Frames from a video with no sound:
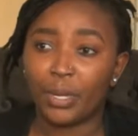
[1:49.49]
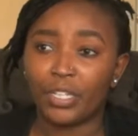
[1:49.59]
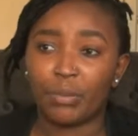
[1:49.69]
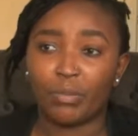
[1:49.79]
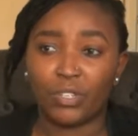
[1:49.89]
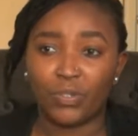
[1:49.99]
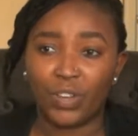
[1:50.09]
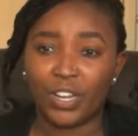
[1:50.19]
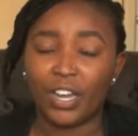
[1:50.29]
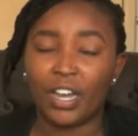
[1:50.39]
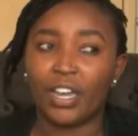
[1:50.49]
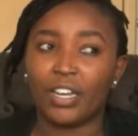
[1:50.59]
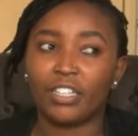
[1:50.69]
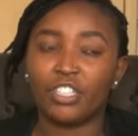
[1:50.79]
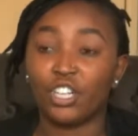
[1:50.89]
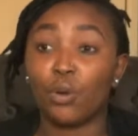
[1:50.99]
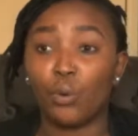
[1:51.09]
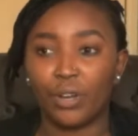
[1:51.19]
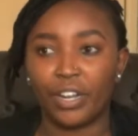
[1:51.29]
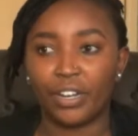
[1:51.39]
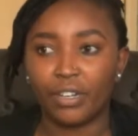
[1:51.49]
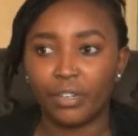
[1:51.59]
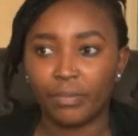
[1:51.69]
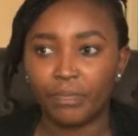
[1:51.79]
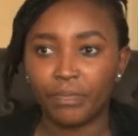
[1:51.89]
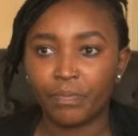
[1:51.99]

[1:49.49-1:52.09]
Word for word: I went and breastfed her, and she coded.